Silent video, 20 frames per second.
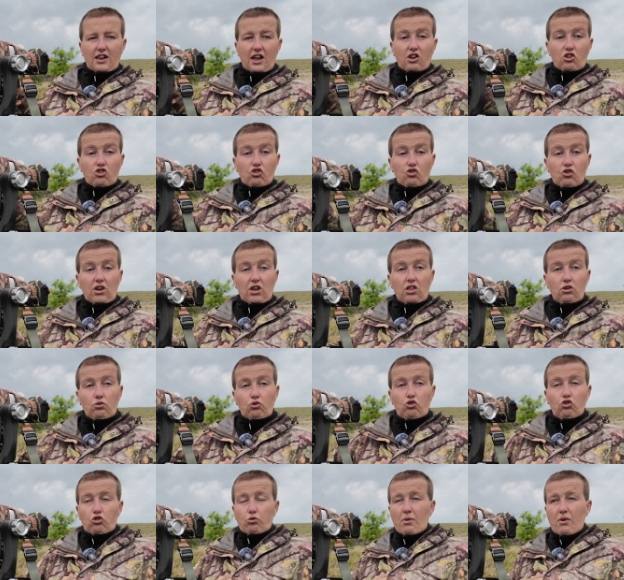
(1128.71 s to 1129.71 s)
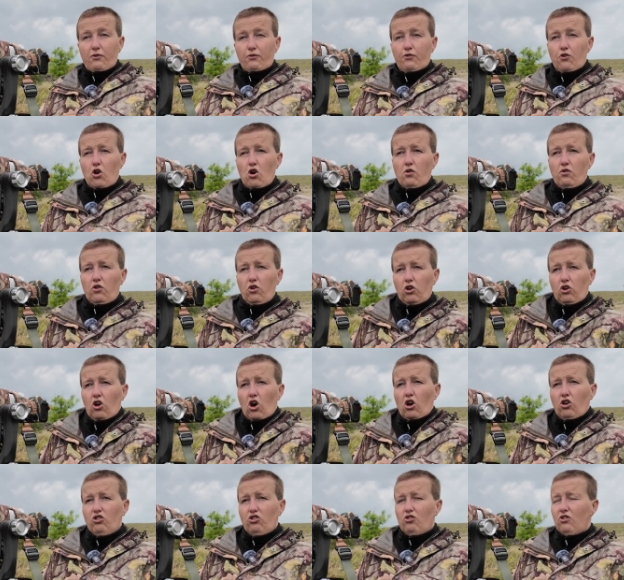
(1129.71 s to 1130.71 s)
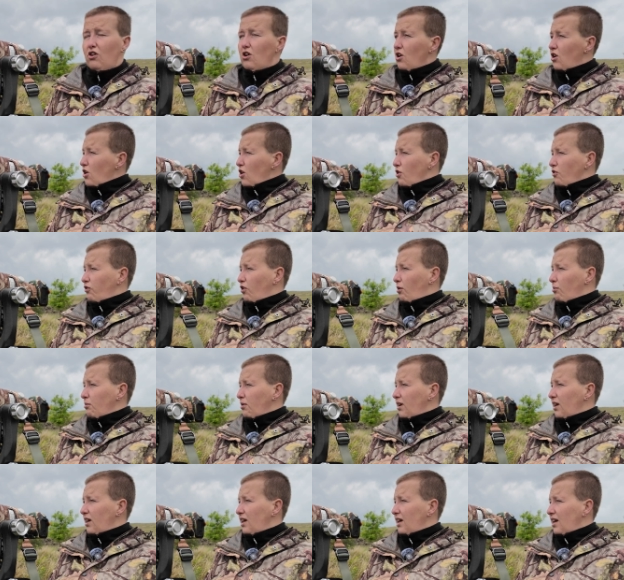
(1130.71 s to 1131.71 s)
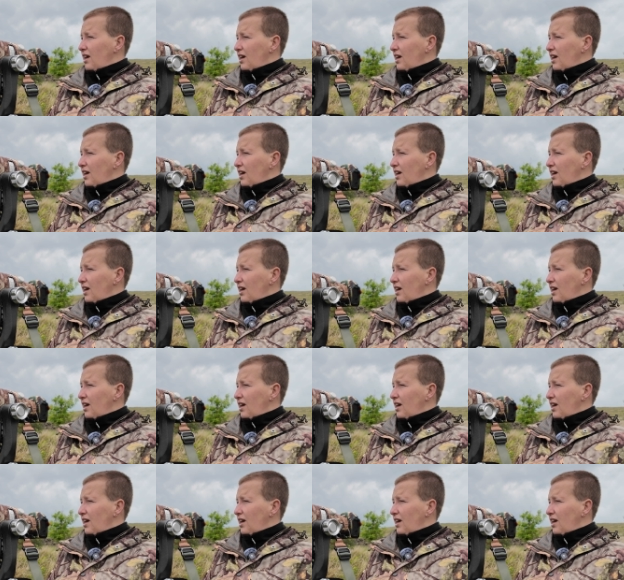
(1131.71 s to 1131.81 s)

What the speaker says: dead tree that was just a bit further across from me.